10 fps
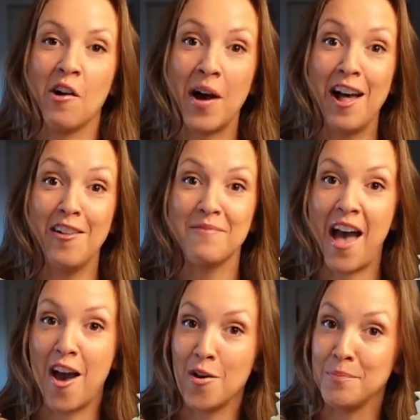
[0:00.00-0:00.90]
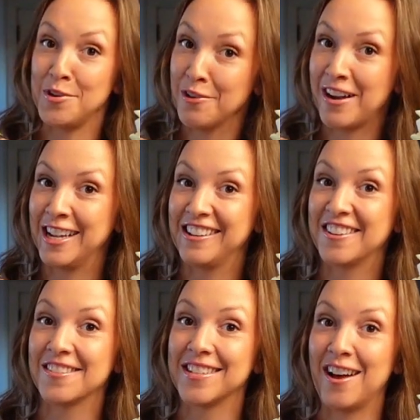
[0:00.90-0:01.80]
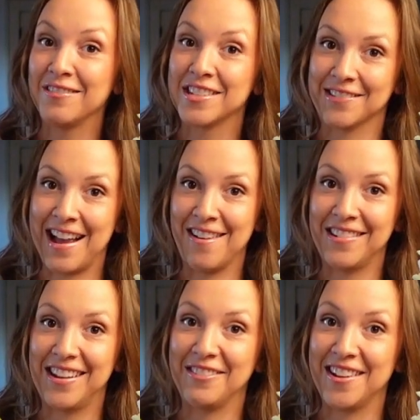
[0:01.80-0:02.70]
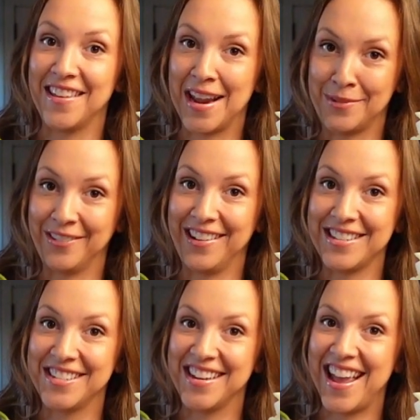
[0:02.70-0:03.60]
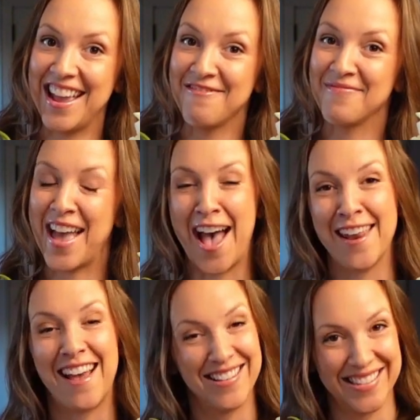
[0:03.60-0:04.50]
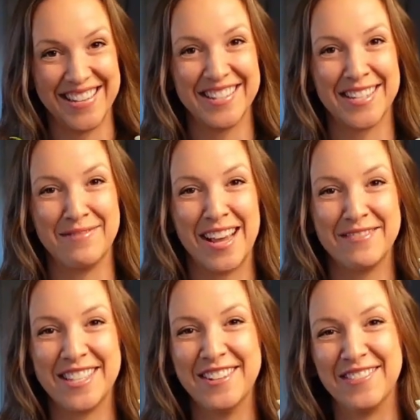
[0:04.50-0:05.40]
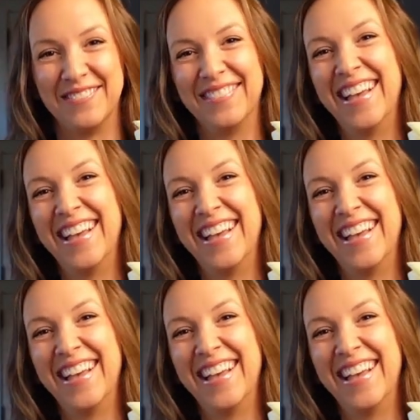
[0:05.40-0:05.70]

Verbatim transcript: Well, I hope you find yourself surrounded with amaryllis today, and I'll see you sometime soon.